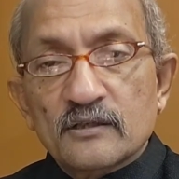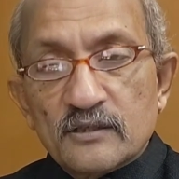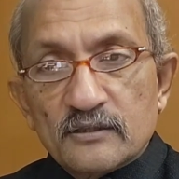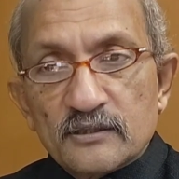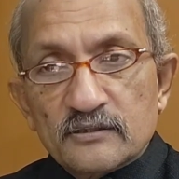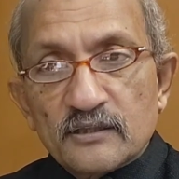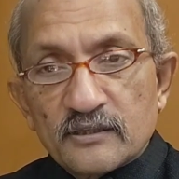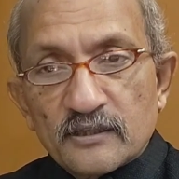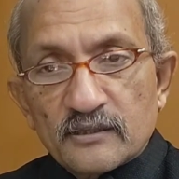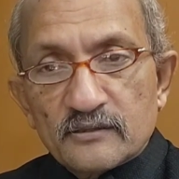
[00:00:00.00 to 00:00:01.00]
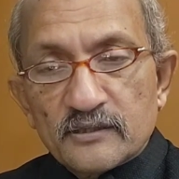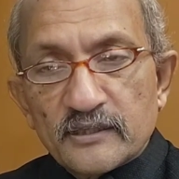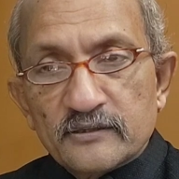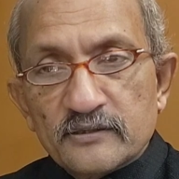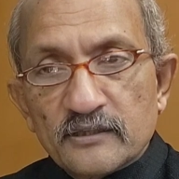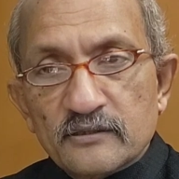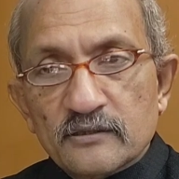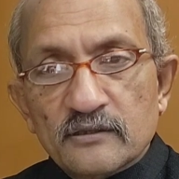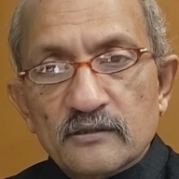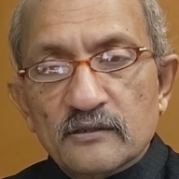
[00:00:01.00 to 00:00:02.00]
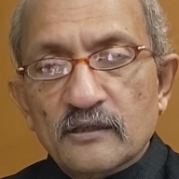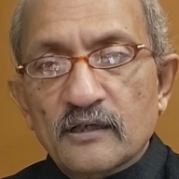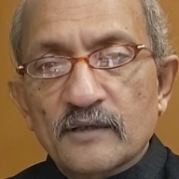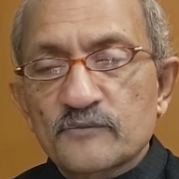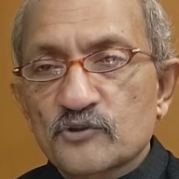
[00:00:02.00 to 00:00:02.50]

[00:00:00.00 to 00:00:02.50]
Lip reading: Ratan Tata, right? And I'm